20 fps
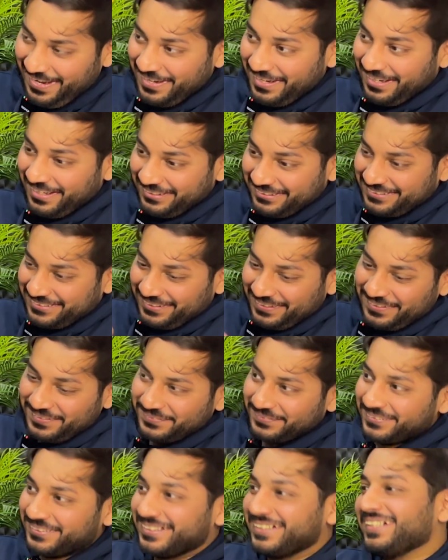
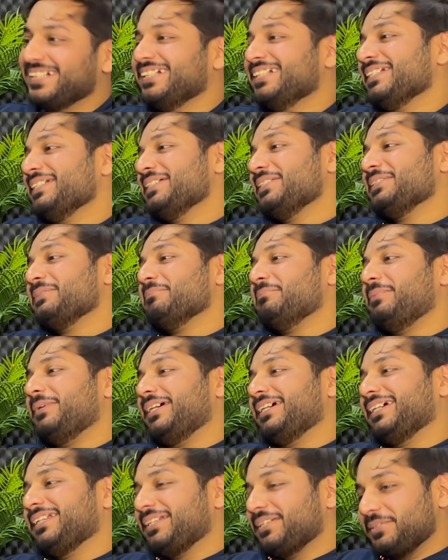insecure.
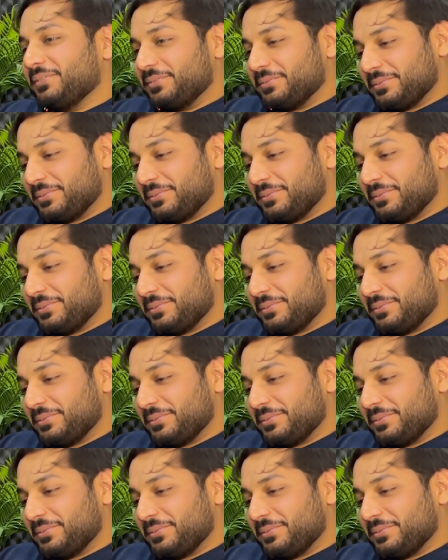But